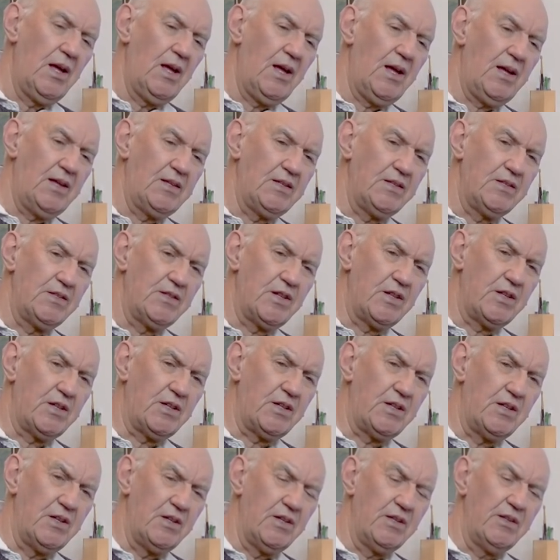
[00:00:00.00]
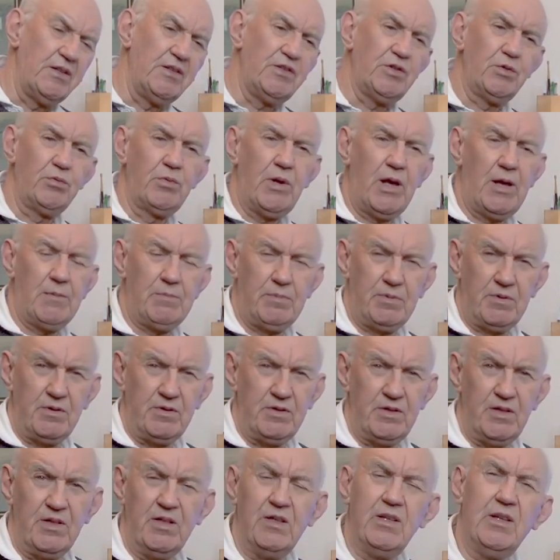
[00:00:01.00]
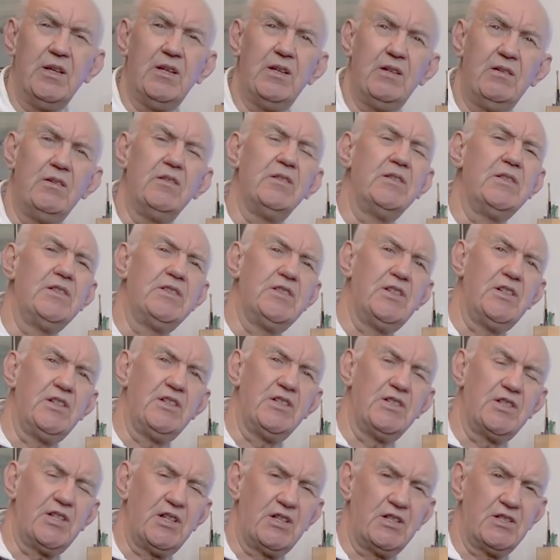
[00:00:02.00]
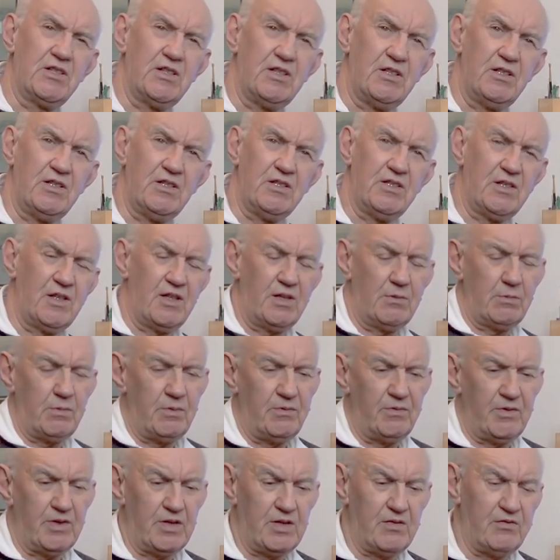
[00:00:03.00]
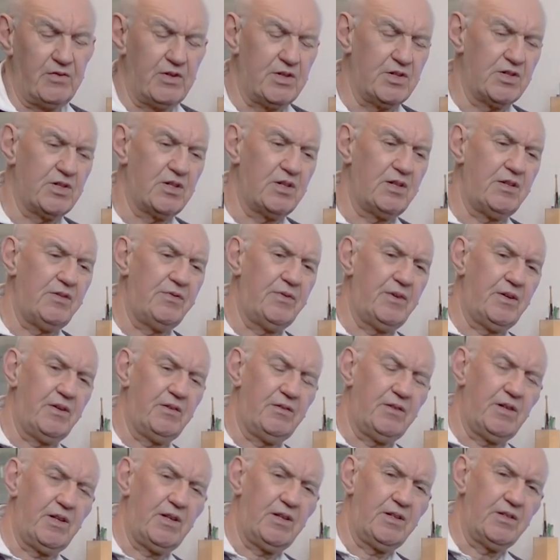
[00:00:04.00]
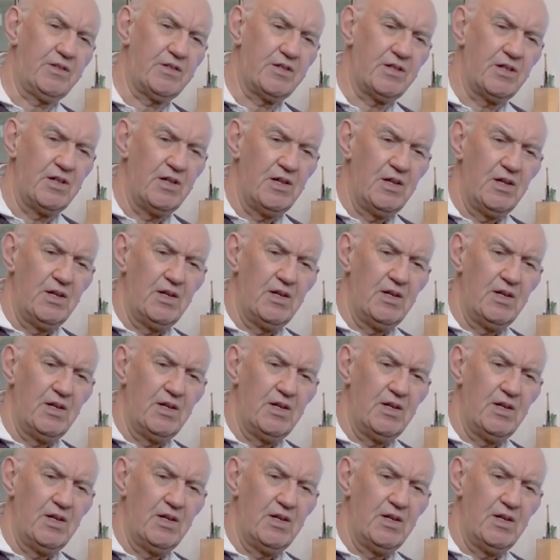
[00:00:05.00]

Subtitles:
And this all happened in the 1960s, and they were eventually found out.